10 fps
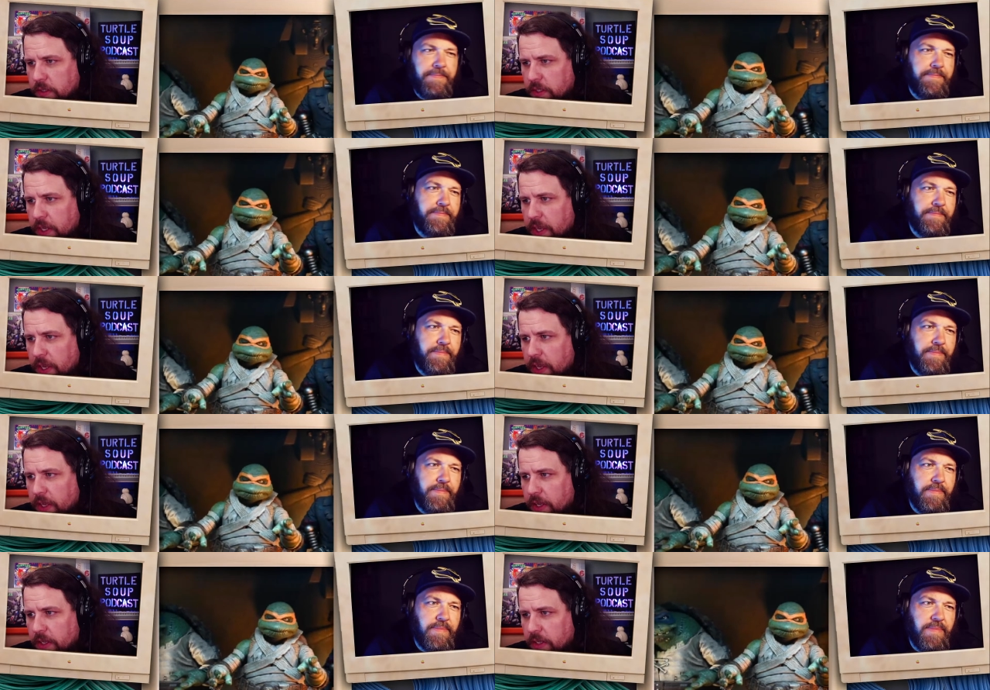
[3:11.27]
Speaker 1: Yeah,
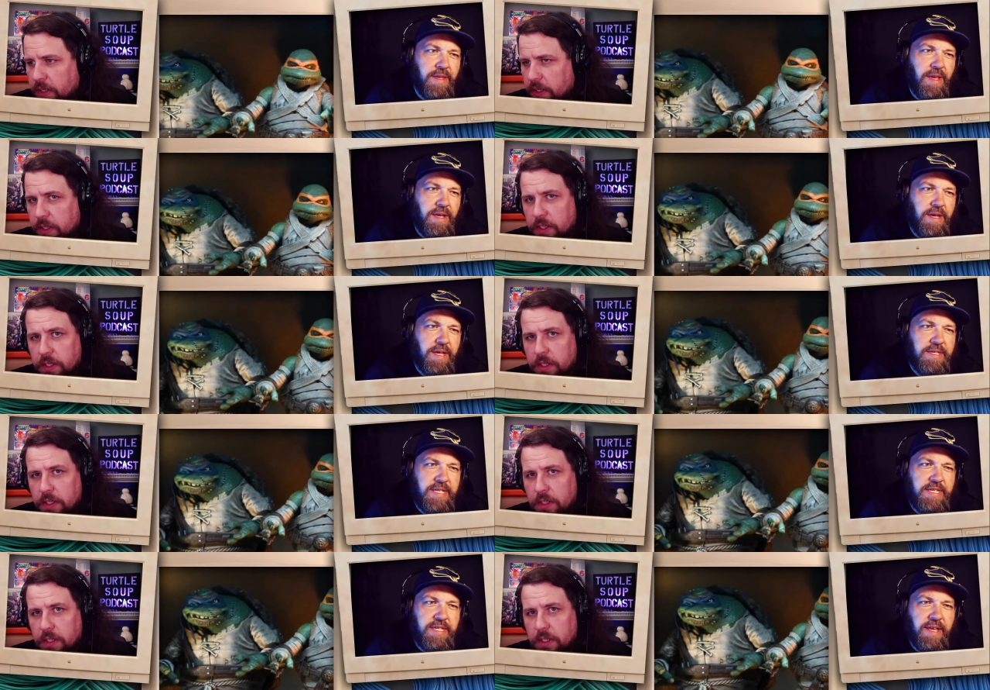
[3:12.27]
because
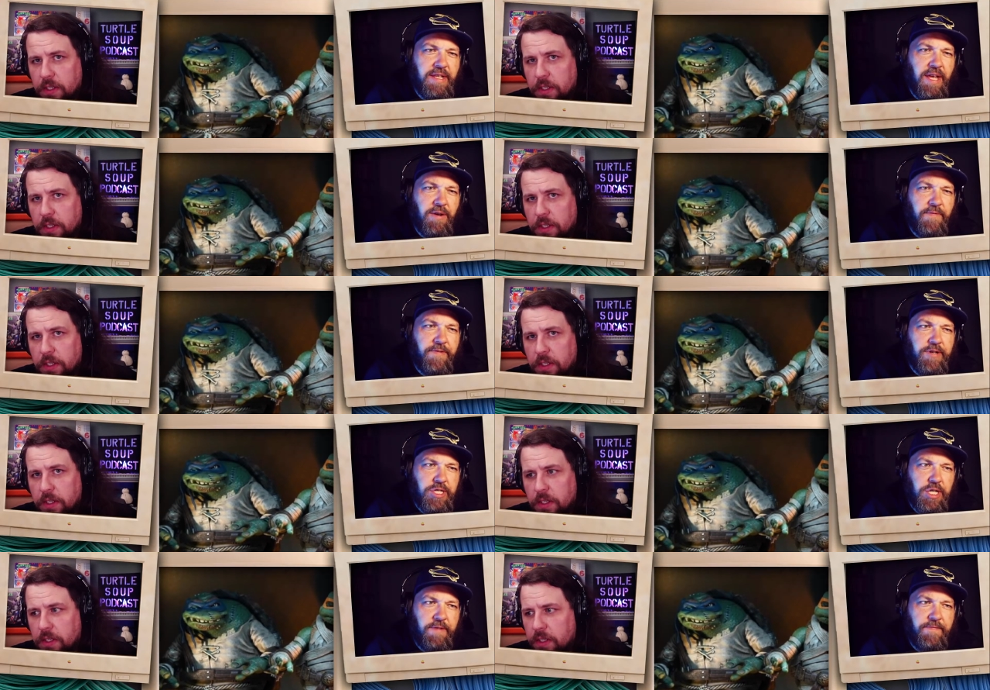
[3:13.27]
this is another
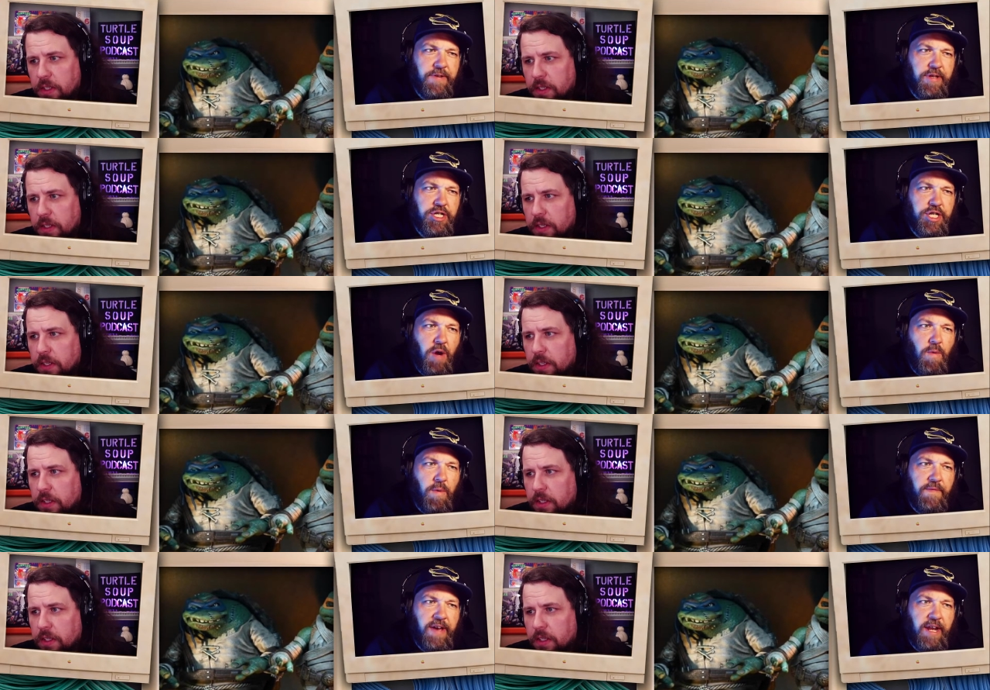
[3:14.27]
first look for the show where
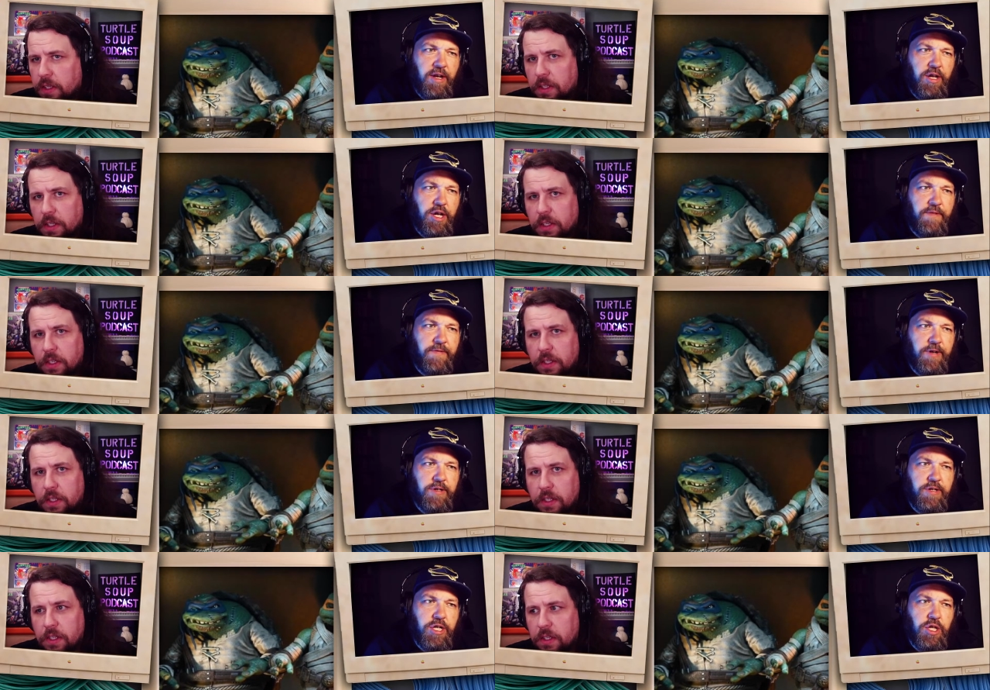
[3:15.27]
we've gotten a good for
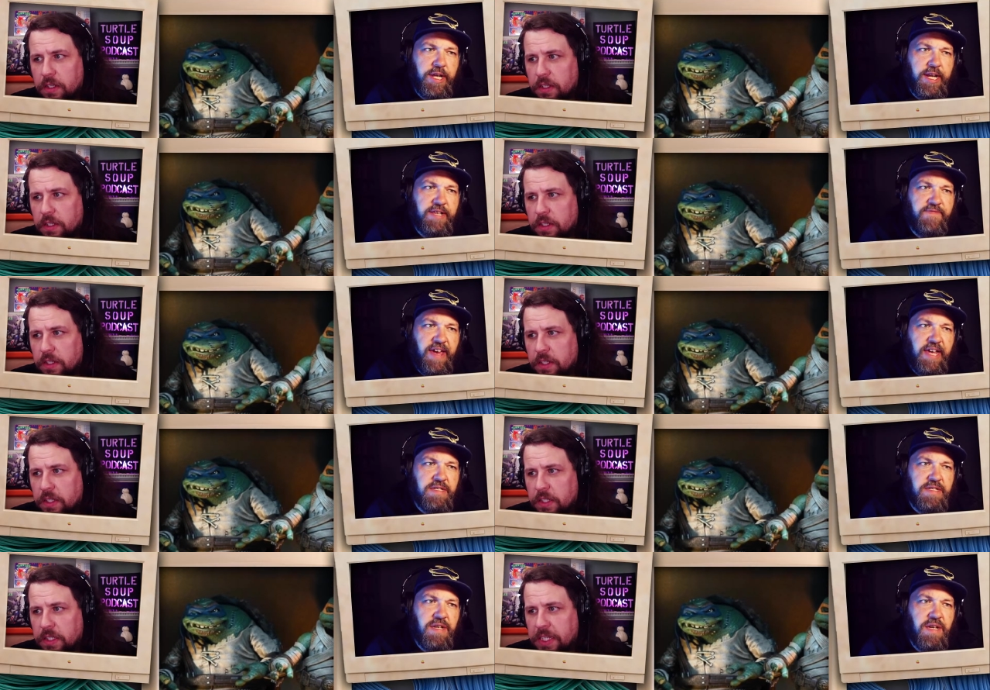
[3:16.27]
good look at his
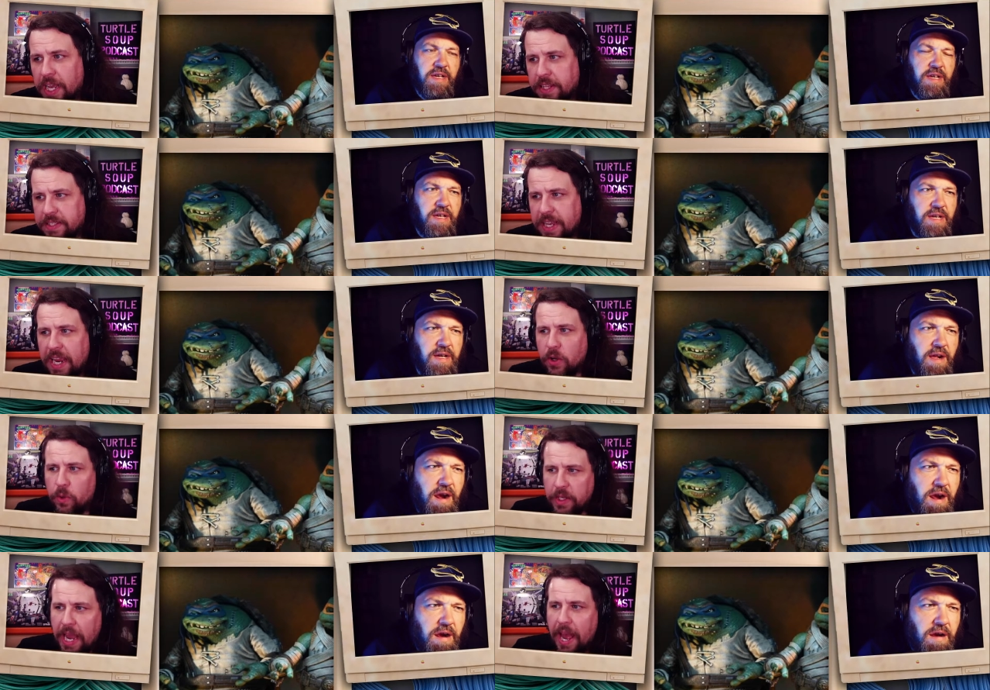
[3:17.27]
face.
Speaker 2: Yeah, this
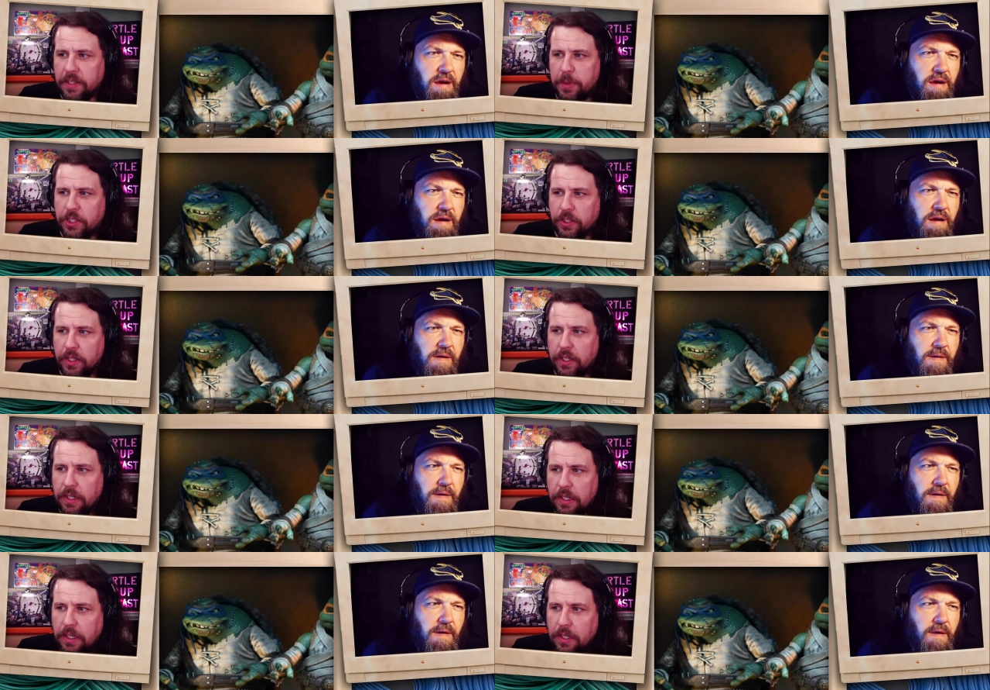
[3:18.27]
angle, yeah, especially.
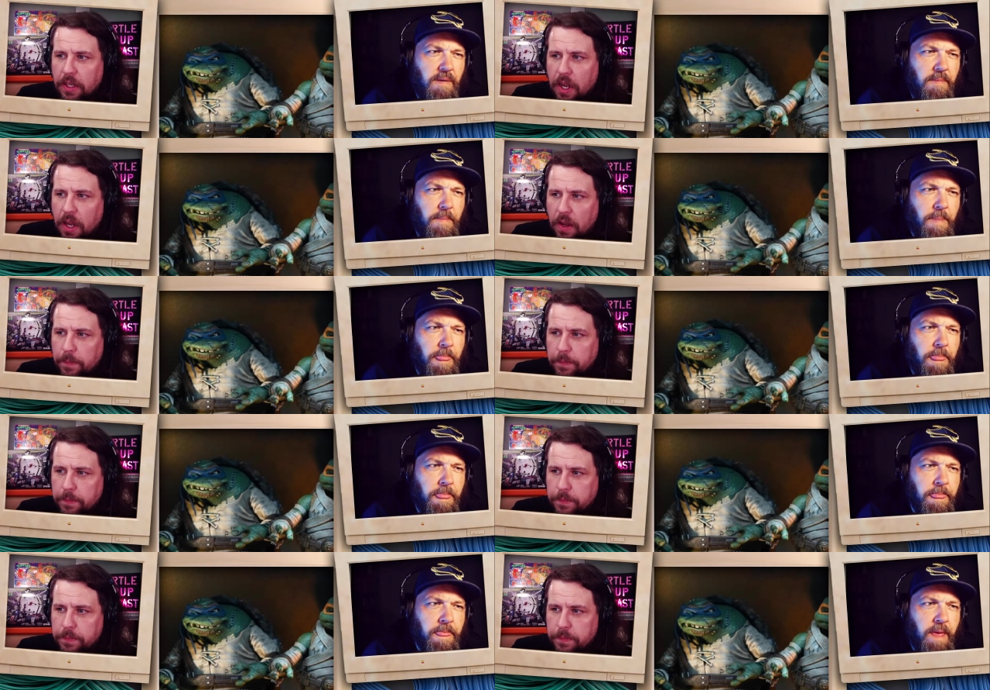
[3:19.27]

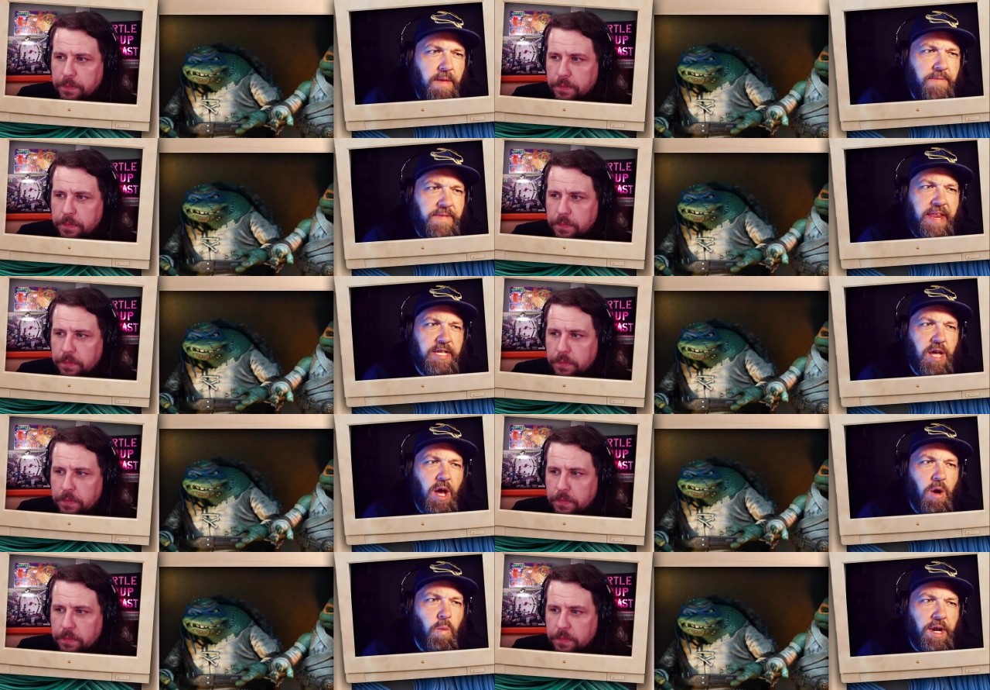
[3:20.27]
Um, that
Speaker 1: is
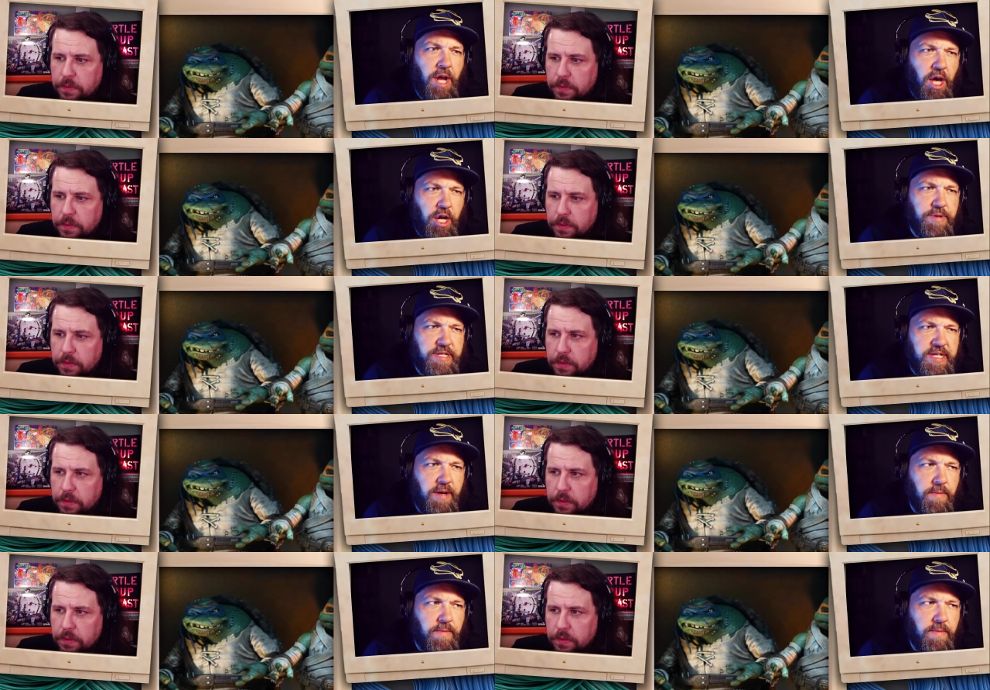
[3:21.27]
one hundred percent
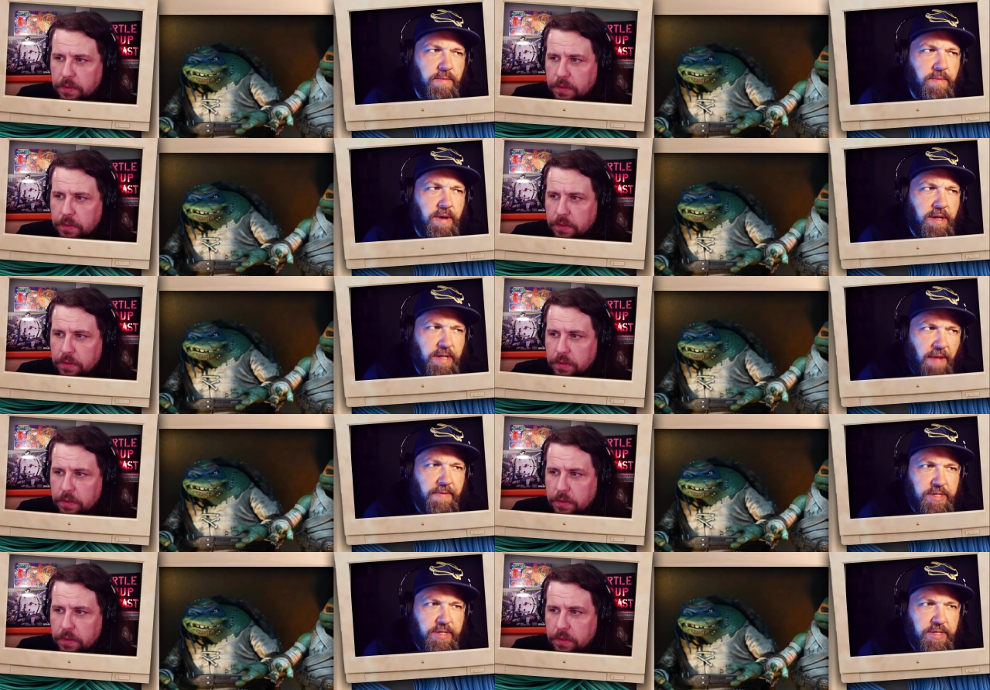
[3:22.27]
not the